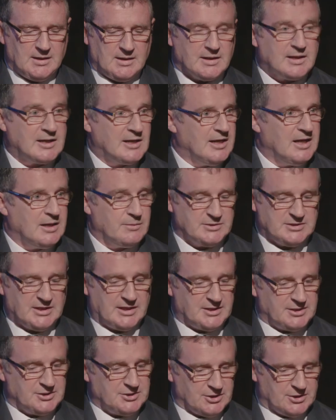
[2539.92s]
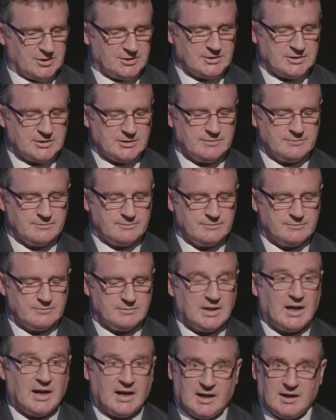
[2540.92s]
Claims that it does
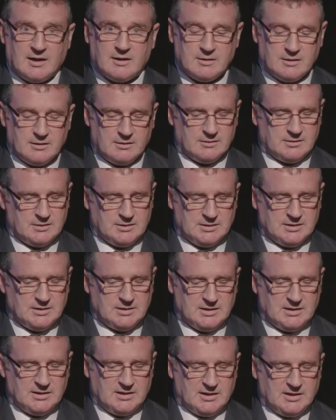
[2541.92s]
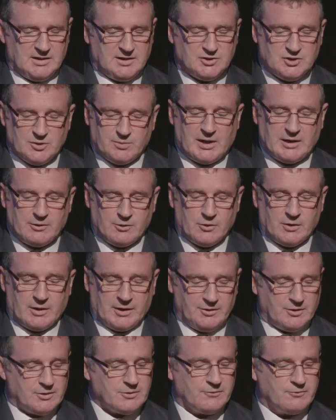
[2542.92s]
are, to borrow
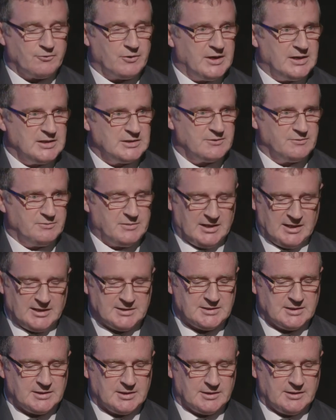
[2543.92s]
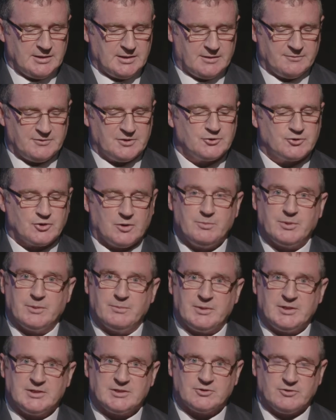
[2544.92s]
another phrase from the lexicon of the Trump
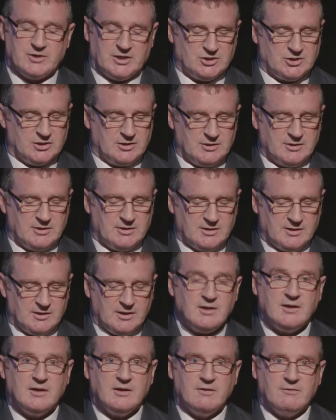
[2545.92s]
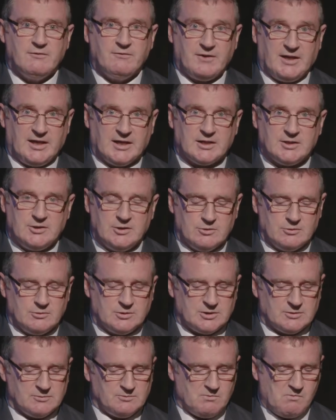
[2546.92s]
administration, fake news.